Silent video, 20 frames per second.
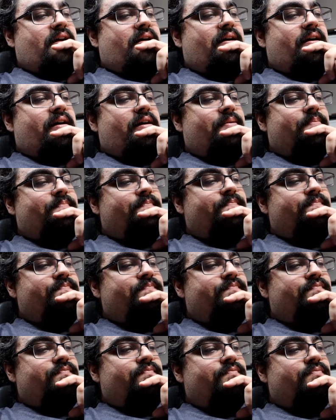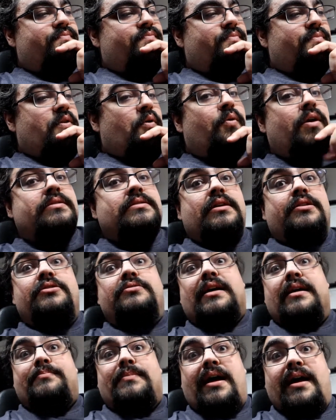Um, whereas I do
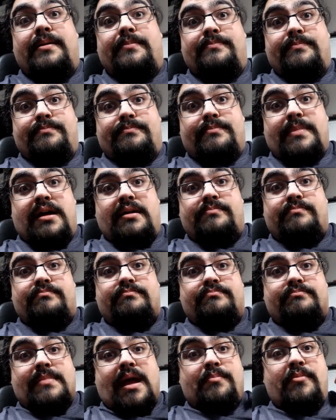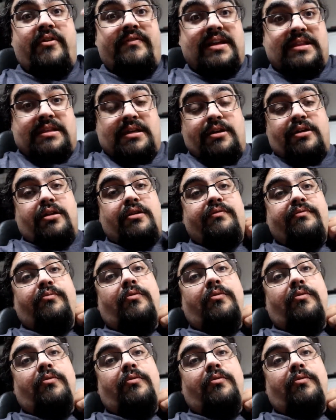like my my my movie theater